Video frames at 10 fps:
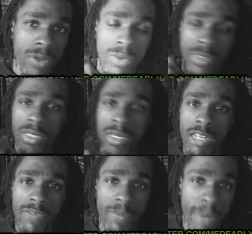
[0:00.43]
What's good,
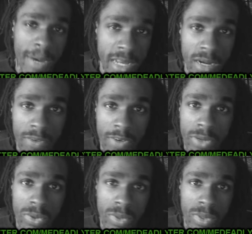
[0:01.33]
everybody? Y'all already
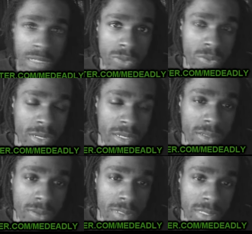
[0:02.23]
know who it is. One and
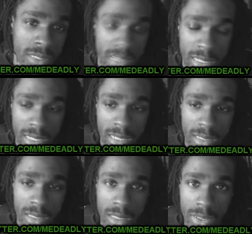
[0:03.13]
only
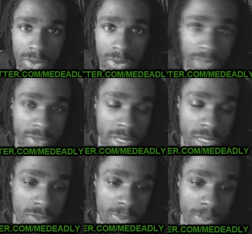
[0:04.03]
deadlyx, doing a
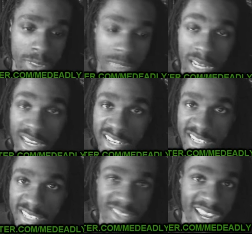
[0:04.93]
video response. I like
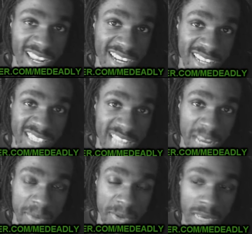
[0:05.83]
this
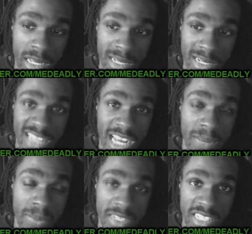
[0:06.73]
topic right here. This
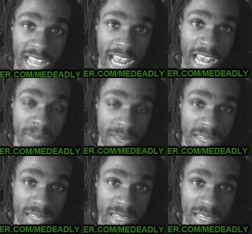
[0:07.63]
topic is hot,
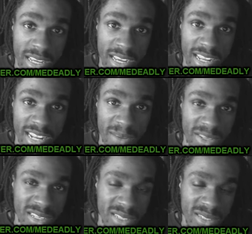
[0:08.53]
man. I
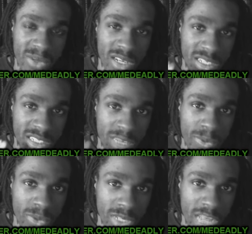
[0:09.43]
mean, this is a
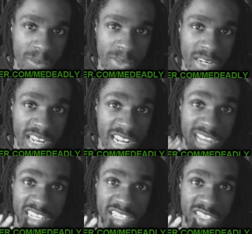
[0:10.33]
simple topic that I
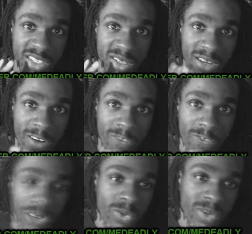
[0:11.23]
could just
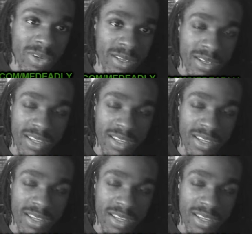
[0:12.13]
flow with.